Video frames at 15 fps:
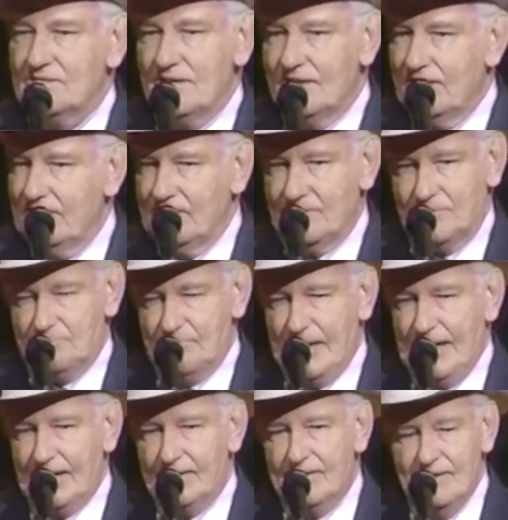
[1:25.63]
and died in
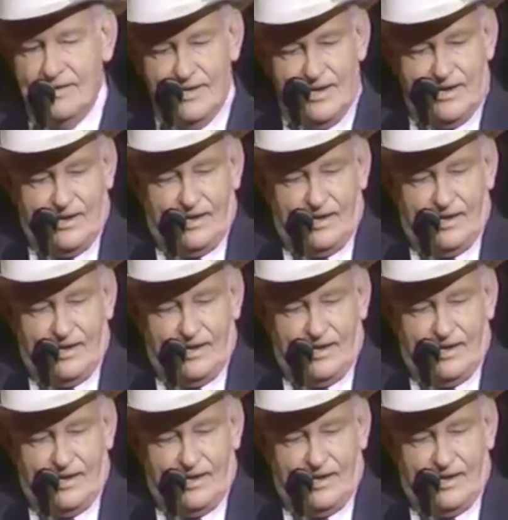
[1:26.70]
the year